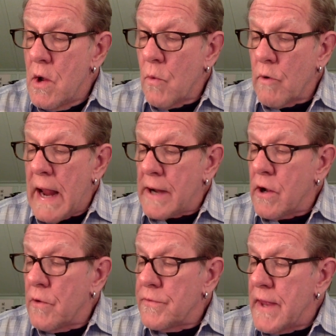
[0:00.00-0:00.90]
were
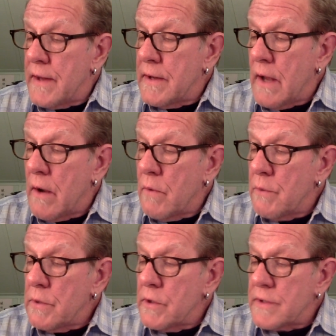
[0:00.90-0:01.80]
echoed then
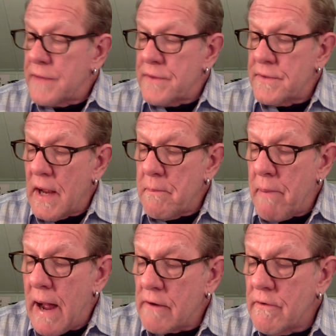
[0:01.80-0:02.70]
when we looked at the
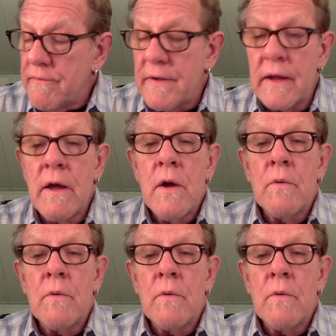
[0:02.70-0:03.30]
typography,